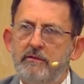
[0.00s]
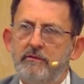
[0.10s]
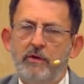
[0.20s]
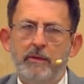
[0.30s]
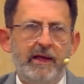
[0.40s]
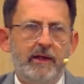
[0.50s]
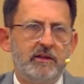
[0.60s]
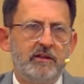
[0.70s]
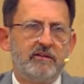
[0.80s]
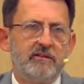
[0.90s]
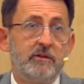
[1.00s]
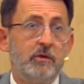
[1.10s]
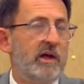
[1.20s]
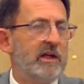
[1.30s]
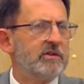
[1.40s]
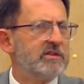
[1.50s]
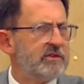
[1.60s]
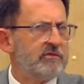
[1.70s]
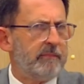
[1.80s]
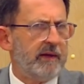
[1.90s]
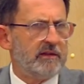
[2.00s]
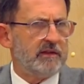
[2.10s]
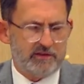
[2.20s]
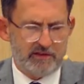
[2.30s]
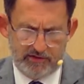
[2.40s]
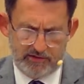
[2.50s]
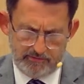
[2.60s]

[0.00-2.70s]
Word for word: for repentance, no interest in repentance.